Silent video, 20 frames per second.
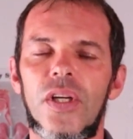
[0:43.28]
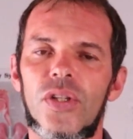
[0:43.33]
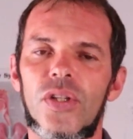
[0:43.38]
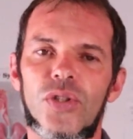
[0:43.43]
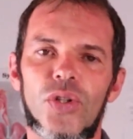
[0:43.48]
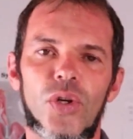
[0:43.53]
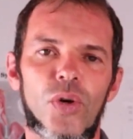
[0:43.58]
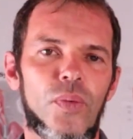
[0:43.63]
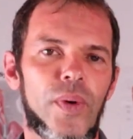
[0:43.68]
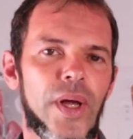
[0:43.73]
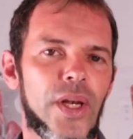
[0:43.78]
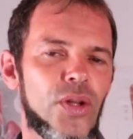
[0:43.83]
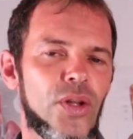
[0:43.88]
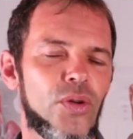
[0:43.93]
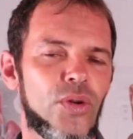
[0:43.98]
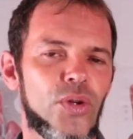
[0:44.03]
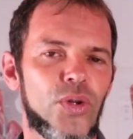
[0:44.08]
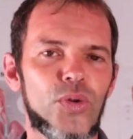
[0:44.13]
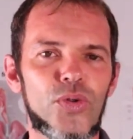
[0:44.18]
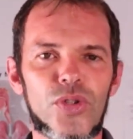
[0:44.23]
So when
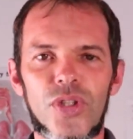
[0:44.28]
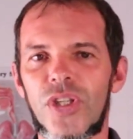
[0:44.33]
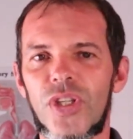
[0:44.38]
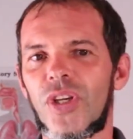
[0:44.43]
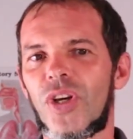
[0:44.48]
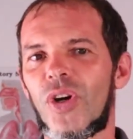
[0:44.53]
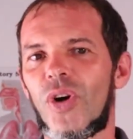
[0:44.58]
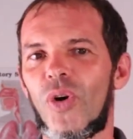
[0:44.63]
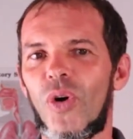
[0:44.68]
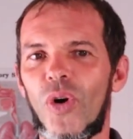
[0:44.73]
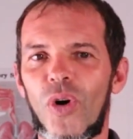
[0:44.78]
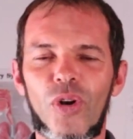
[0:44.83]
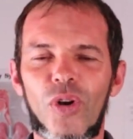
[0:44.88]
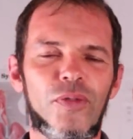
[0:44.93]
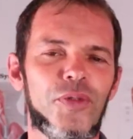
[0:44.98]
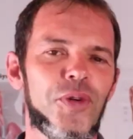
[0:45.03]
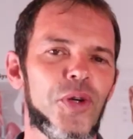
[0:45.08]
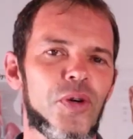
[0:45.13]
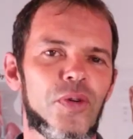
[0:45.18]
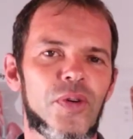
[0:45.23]
you're using all
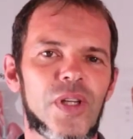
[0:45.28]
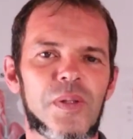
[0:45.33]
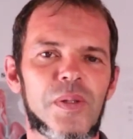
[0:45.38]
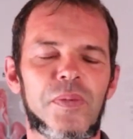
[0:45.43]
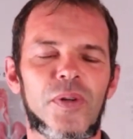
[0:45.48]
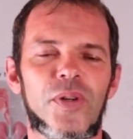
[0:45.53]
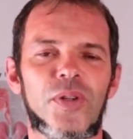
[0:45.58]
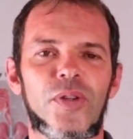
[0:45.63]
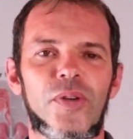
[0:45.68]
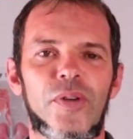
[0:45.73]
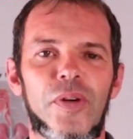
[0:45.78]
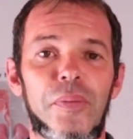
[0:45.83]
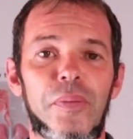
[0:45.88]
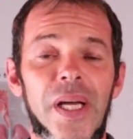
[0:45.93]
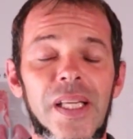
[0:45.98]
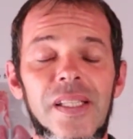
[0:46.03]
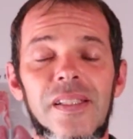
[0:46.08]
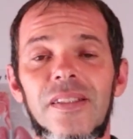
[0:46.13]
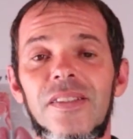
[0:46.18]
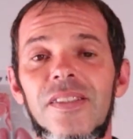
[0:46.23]
of your respiratory
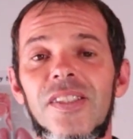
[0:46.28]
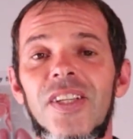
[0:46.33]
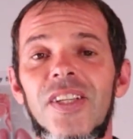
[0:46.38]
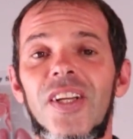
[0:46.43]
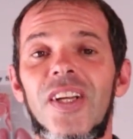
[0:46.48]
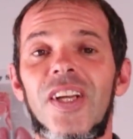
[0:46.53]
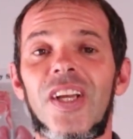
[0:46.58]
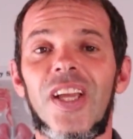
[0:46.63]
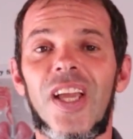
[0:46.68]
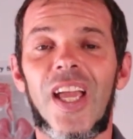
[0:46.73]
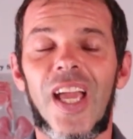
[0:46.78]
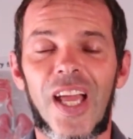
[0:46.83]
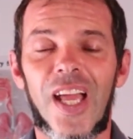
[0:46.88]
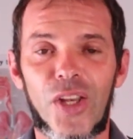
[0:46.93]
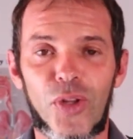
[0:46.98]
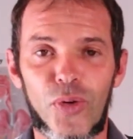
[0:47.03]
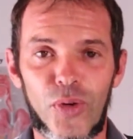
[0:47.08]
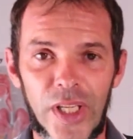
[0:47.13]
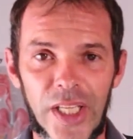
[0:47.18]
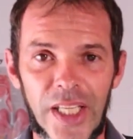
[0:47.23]
muscles
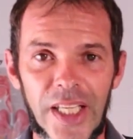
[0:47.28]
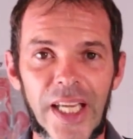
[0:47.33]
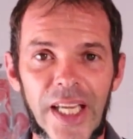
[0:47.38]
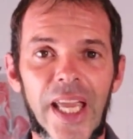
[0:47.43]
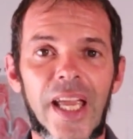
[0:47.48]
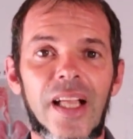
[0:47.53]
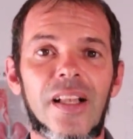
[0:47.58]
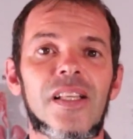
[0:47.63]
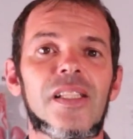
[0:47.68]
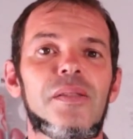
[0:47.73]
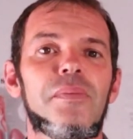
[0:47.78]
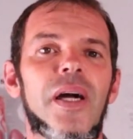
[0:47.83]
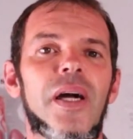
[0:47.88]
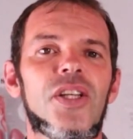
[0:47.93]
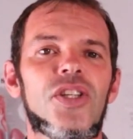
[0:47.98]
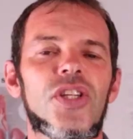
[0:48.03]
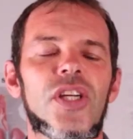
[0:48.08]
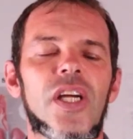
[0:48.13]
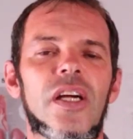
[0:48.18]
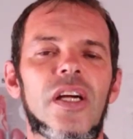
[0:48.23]
and you inhale as
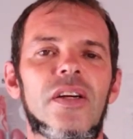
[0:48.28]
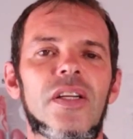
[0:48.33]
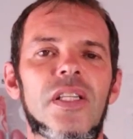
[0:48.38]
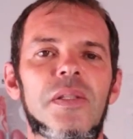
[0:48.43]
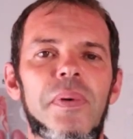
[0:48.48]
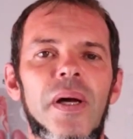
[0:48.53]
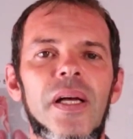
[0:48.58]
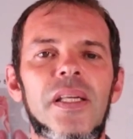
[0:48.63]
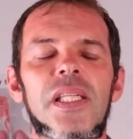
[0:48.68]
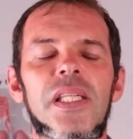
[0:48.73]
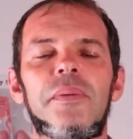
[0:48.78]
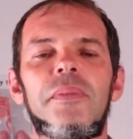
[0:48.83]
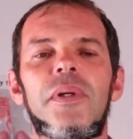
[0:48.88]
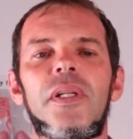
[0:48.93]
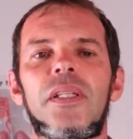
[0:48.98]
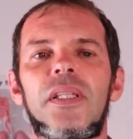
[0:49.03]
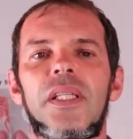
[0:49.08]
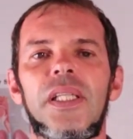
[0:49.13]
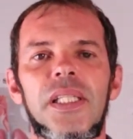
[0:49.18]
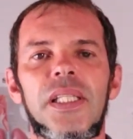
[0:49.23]
much air as
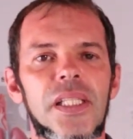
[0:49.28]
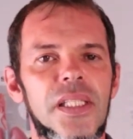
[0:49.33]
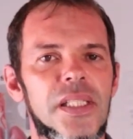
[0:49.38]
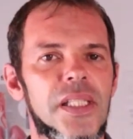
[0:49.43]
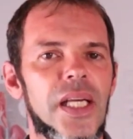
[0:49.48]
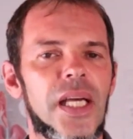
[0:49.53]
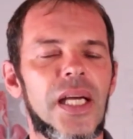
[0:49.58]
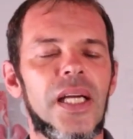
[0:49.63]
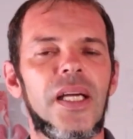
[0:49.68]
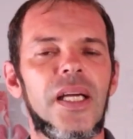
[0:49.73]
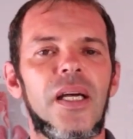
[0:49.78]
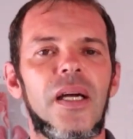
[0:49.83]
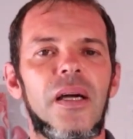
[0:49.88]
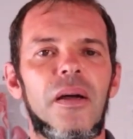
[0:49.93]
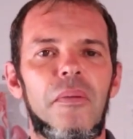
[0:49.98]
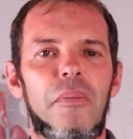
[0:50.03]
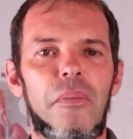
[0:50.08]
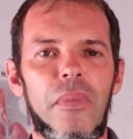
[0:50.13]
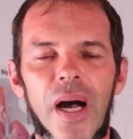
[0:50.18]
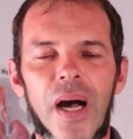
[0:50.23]
possible, this is a
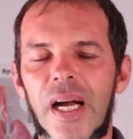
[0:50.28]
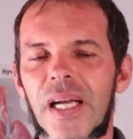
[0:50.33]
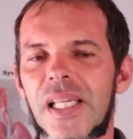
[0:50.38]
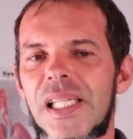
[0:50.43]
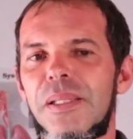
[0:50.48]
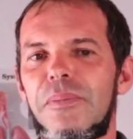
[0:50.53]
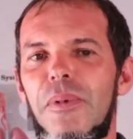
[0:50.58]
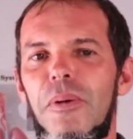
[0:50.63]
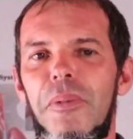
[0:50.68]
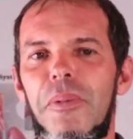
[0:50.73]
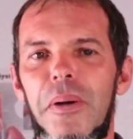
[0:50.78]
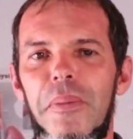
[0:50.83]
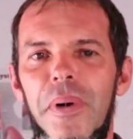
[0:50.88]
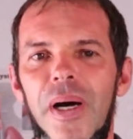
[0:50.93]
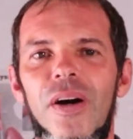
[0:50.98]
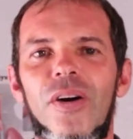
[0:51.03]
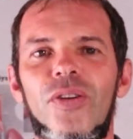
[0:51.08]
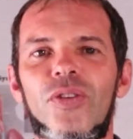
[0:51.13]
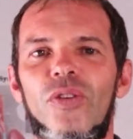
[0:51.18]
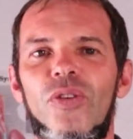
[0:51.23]
maximum
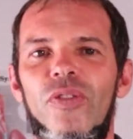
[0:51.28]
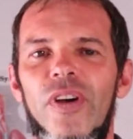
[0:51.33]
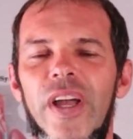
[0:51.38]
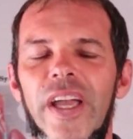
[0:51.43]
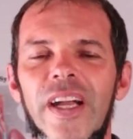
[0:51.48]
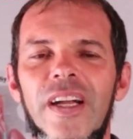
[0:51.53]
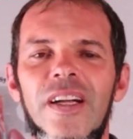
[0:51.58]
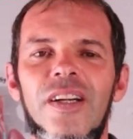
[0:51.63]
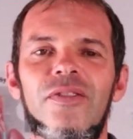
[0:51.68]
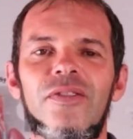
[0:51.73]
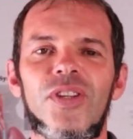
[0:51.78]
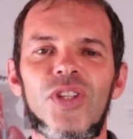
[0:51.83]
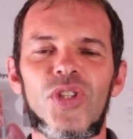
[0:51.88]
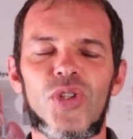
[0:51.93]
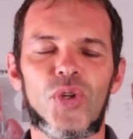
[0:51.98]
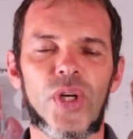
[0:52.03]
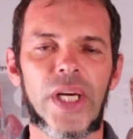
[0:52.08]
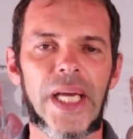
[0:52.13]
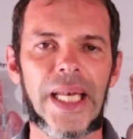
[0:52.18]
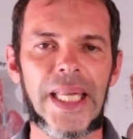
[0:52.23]
amount of air
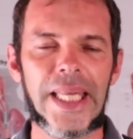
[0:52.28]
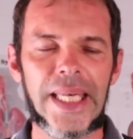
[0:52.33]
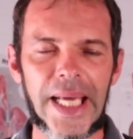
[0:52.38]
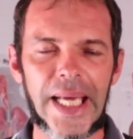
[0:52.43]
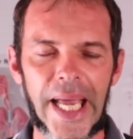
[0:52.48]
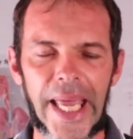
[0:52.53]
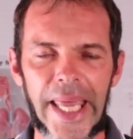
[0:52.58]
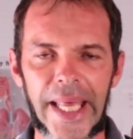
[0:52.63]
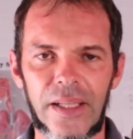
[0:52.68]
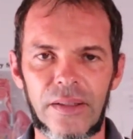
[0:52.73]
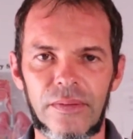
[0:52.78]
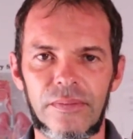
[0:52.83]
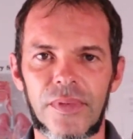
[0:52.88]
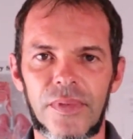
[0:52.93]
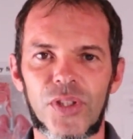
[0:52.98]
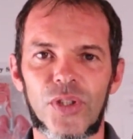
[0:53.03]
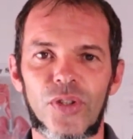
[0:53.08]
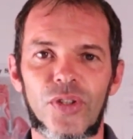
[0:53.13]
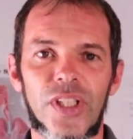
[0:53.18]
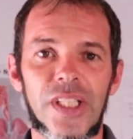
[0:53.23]
which you can inhale.
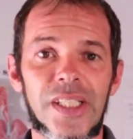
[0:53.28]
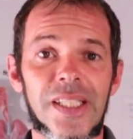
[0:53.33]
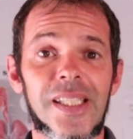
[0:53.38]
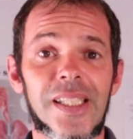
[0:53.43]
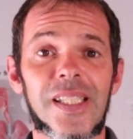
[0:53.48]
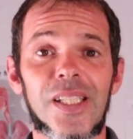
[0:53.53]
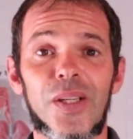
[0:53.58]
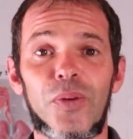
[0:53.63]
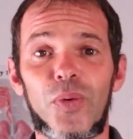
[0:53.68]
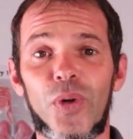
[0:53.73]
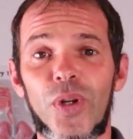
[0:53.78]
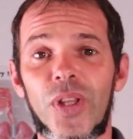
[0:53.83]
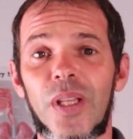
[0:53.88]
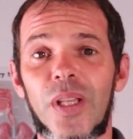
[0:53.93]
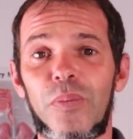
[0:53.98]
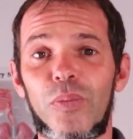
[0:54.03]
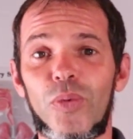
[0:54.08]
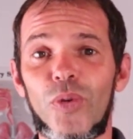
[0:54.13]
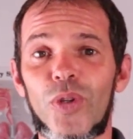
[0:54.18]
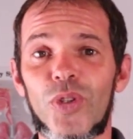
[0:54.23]
So this is what
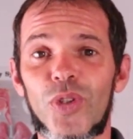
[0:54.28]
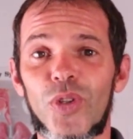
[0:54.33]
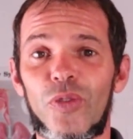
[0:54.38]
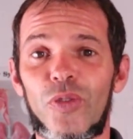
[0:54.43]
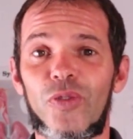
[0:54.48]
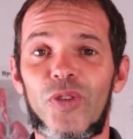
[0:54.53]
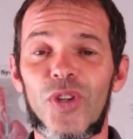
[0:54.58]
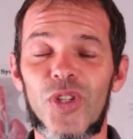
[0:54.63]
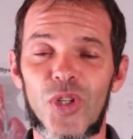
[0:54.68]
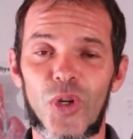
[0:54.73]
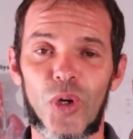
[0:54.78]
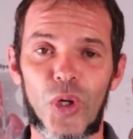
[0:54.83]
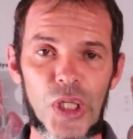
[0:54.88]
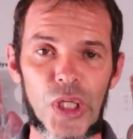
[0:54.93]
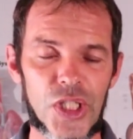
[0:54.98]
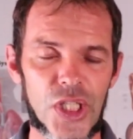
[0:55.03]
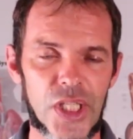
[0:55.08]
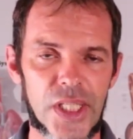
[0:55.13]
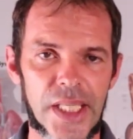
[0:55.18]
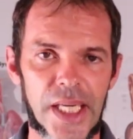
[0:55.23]
the books of
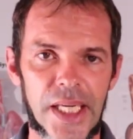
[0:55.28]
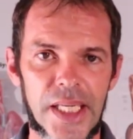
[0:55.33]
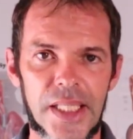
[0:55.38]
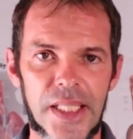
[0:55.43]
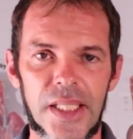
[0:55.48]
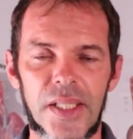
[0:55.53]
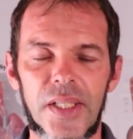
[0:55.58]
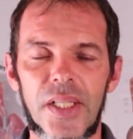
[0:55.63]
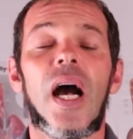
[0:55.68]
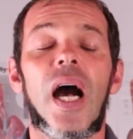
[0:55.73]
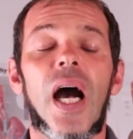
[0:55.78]
physiology says.